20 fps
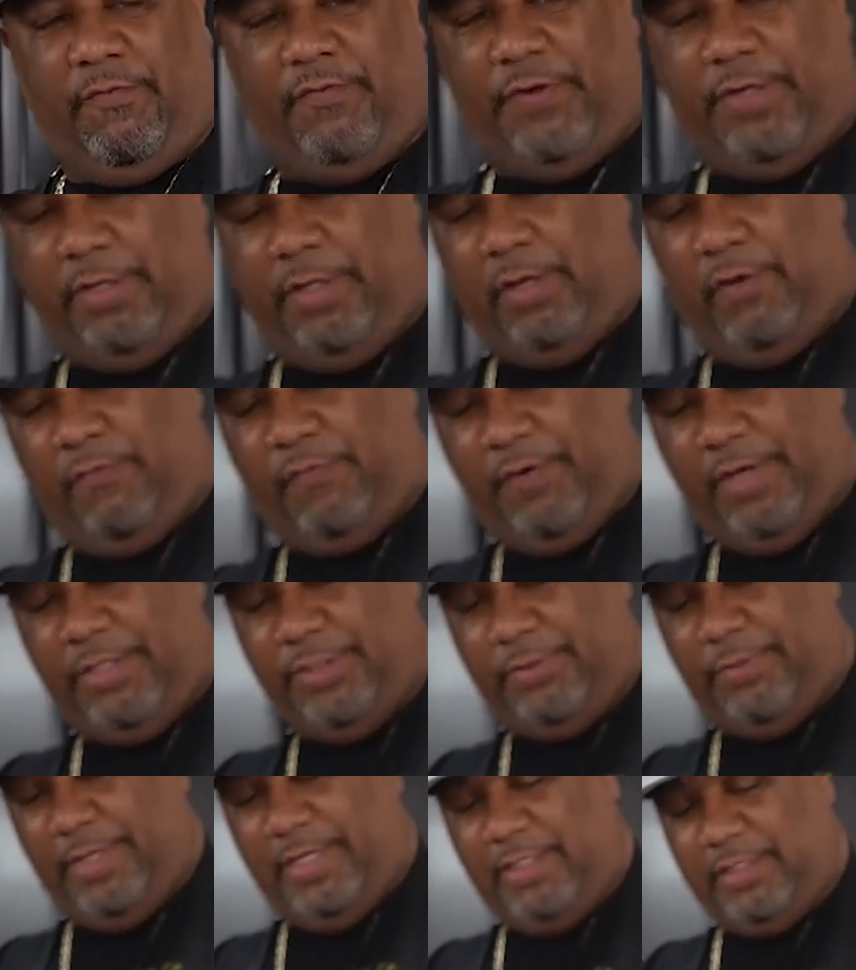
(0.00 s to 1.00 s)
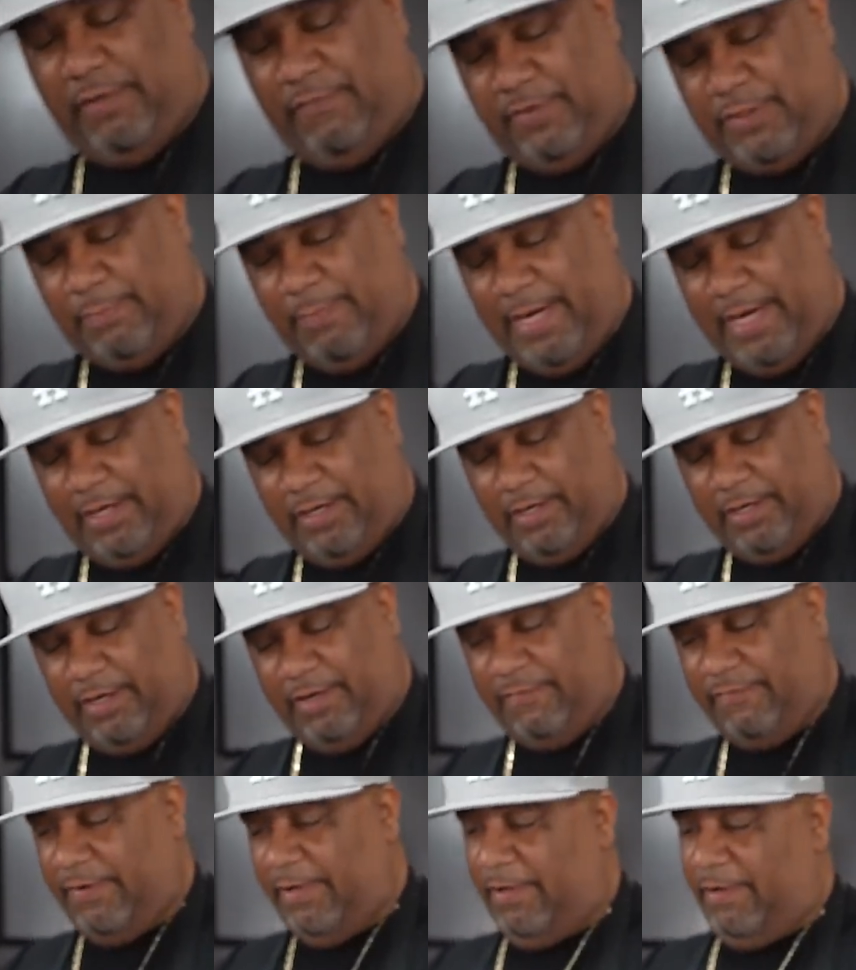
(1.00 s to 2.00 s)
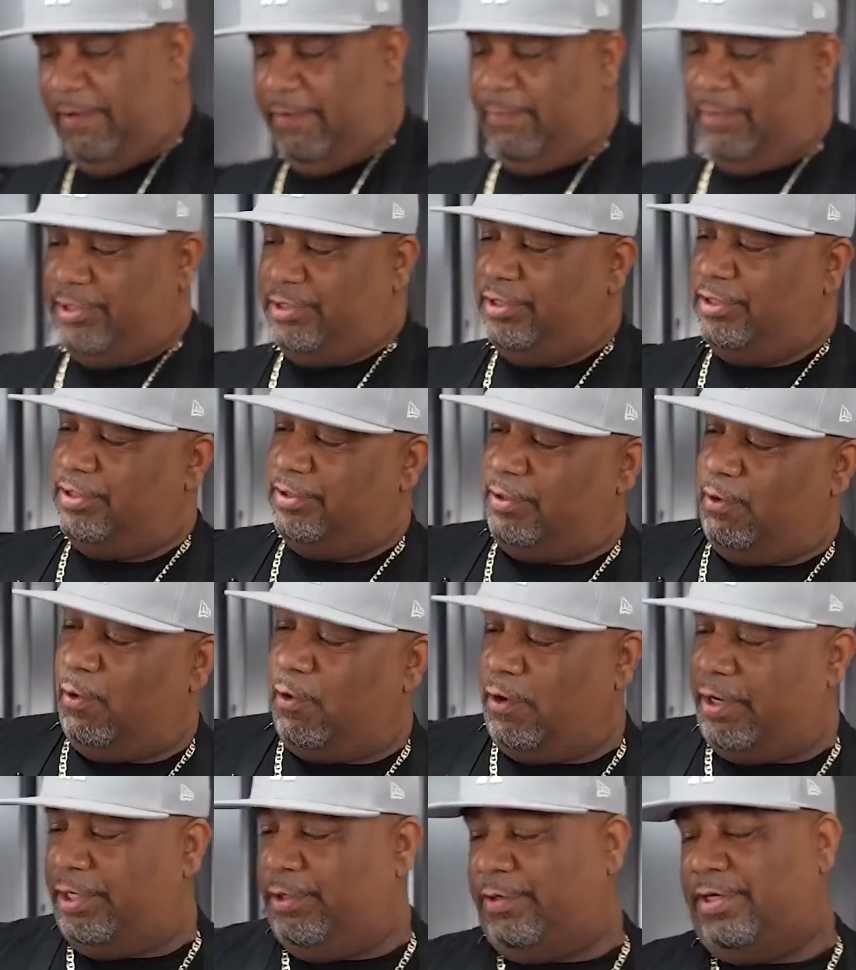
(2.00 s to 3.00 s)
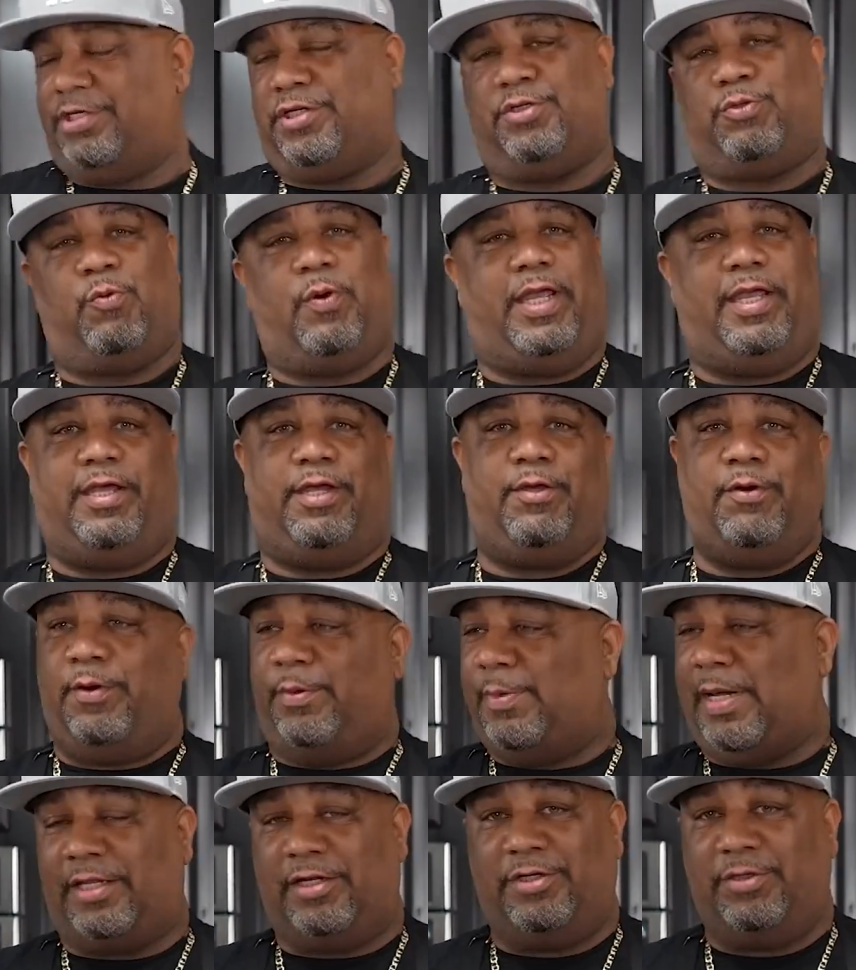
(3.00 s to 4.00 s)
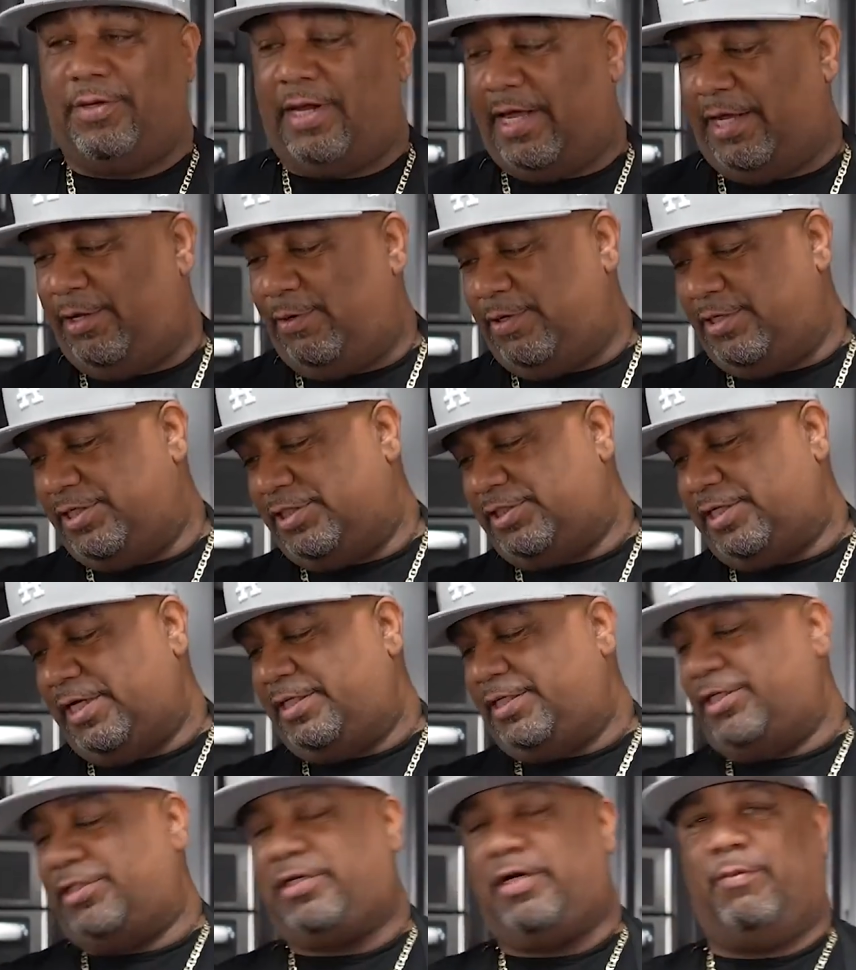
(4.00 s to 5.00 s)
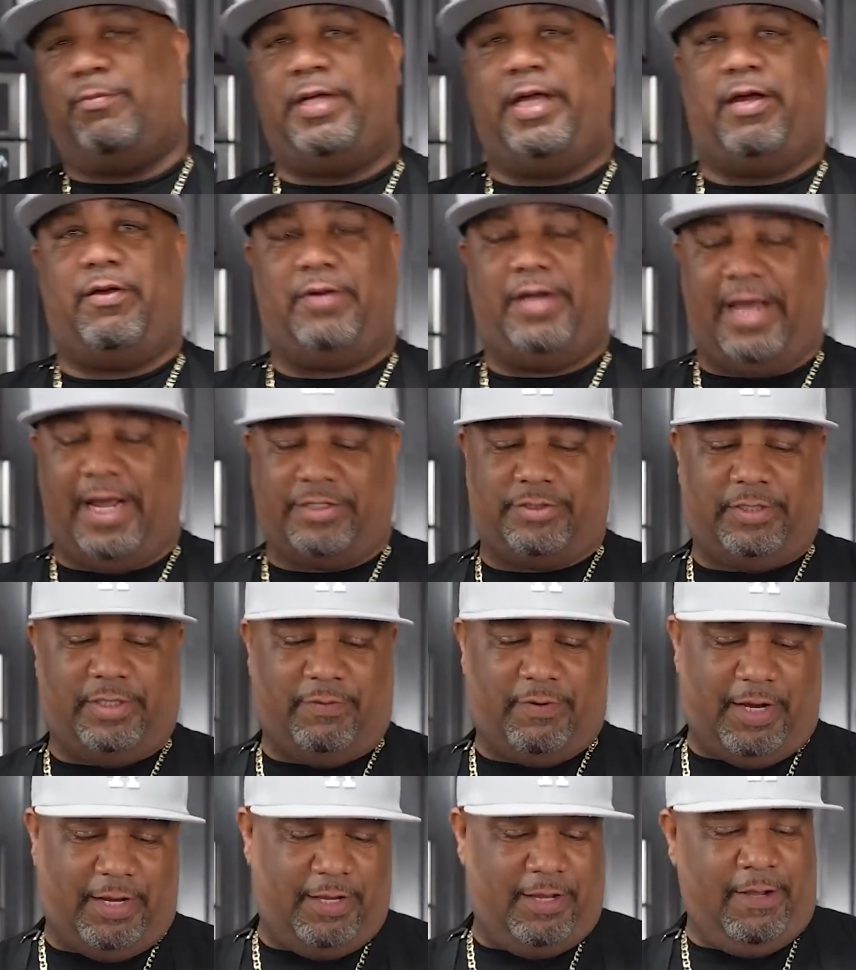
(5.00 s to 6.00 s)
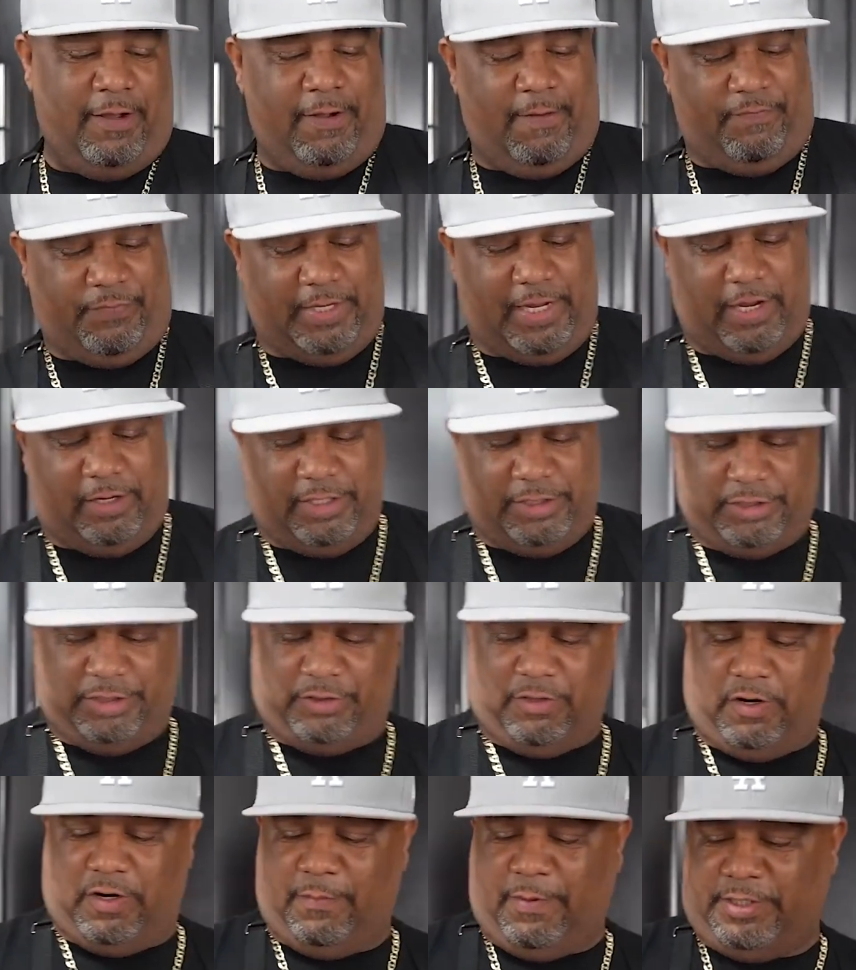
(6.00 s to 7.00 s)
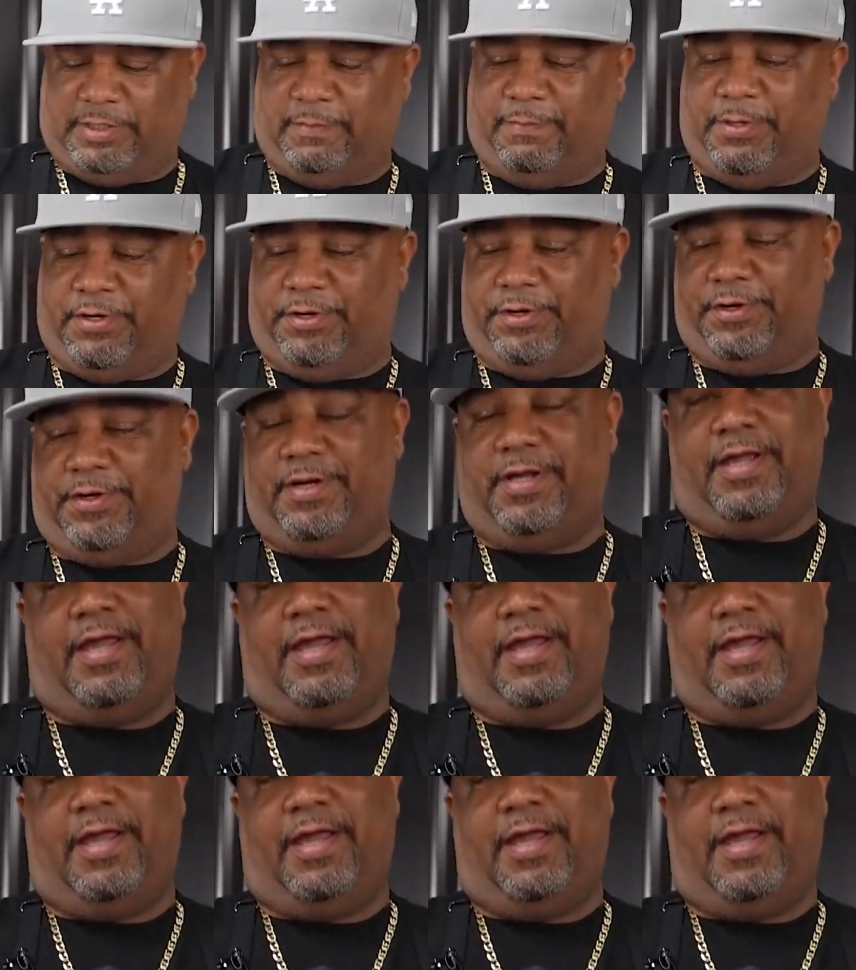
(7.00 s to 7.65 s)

freezer is, if it's making enough, but or you can just wait. You don't even have to do that. You can just let this come down naturally, right? Now let's just talk about the bird.